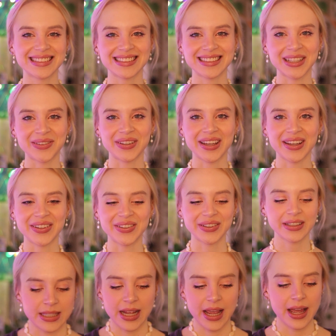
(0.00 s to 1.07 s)
There we go.
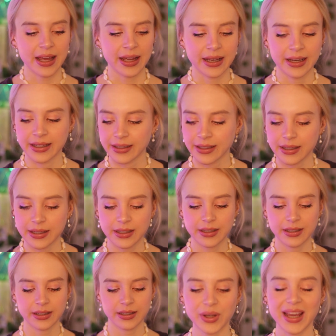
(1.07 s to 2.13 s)
Damn,
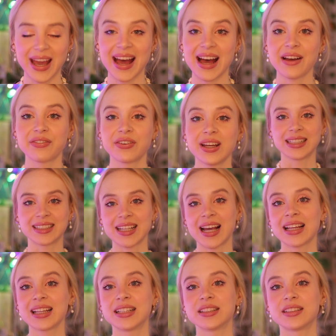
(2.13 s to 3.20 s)
we have The
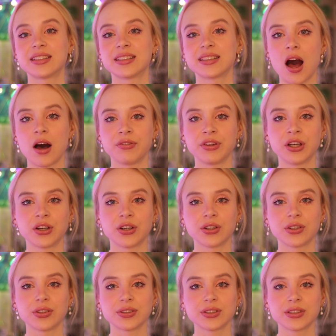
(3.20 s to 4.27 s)
Silence of the
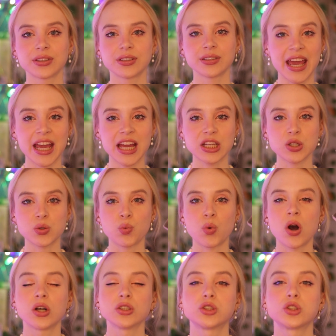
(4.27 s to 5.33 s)
Girls. It
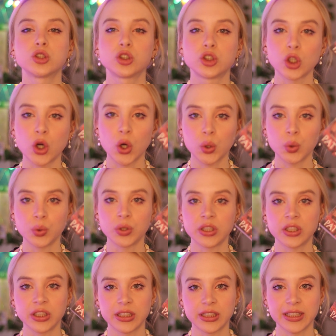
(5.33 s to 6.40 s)
was so
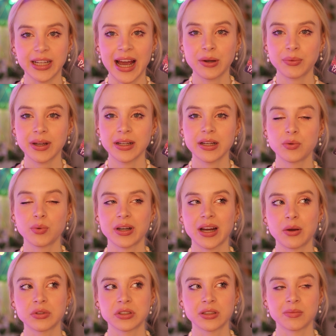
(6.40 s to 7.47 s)
good. I read it when
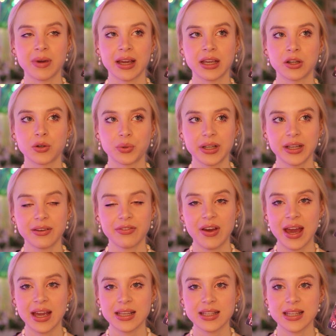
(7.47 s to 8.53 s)
I was on my Greek
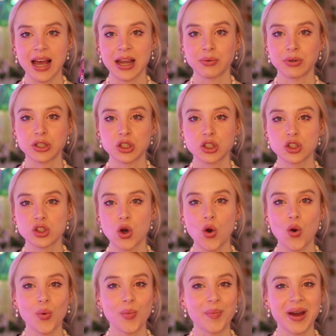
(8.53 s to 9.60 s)
phase. I read
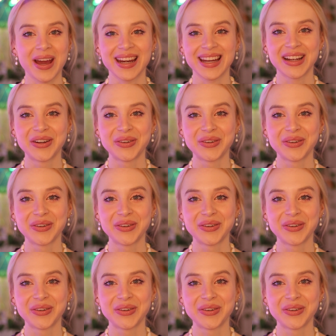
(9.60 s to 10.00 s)
so many